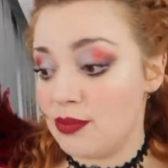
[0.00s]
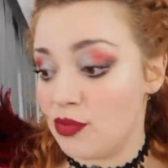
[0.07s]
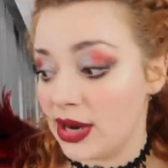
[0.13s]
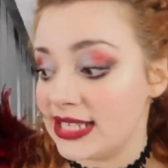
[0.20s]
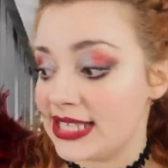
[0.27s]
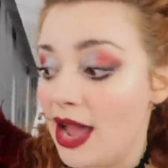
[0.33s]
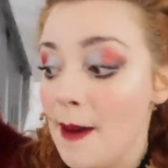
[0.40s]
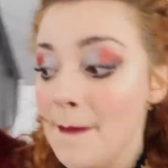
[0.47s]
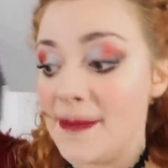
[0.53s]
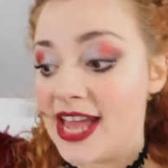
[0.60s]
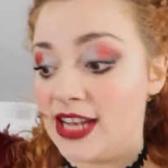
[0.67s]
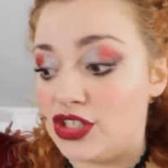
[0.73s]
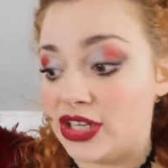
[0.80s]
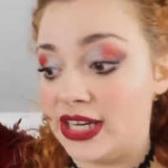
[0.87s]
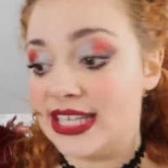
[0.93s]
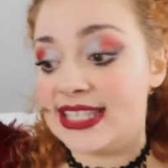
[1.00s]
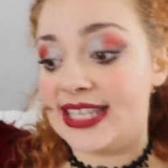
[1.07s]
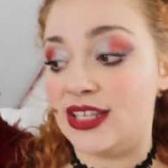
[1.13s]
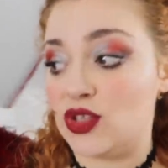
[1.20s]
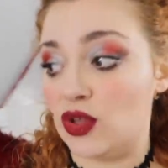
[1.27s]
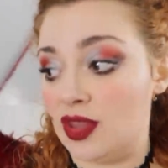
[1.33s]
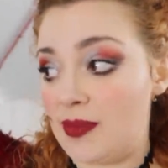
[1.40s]
brings out a bench and he
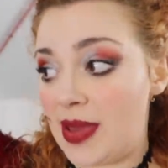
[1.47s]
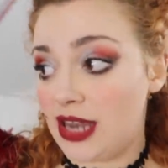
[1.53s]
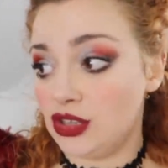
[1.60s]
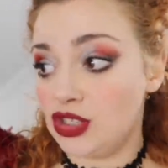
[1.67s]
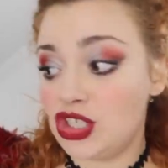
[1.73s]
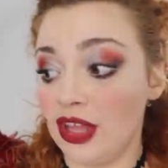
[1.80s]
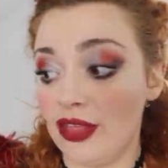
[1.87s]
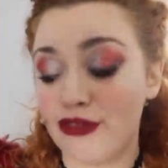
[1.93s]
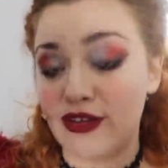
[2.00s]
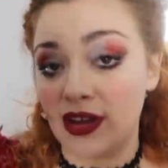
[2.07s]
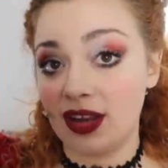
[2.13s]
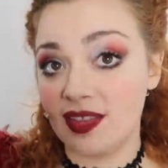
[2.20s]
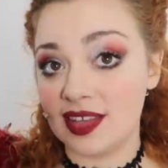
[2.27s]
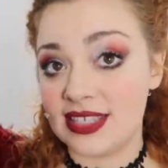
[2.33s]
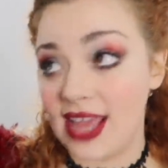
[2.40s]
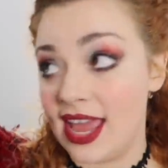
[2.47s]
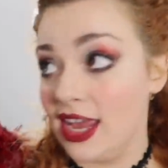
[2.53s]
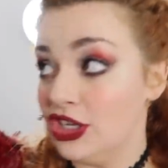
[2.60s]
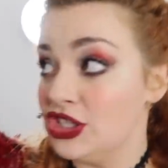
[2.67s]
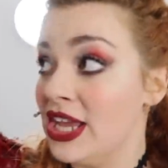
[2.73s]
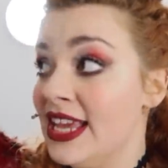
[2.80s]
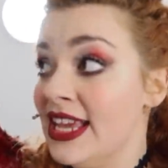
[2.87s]
sits on the bench at the front of the
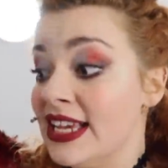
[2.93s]
stage,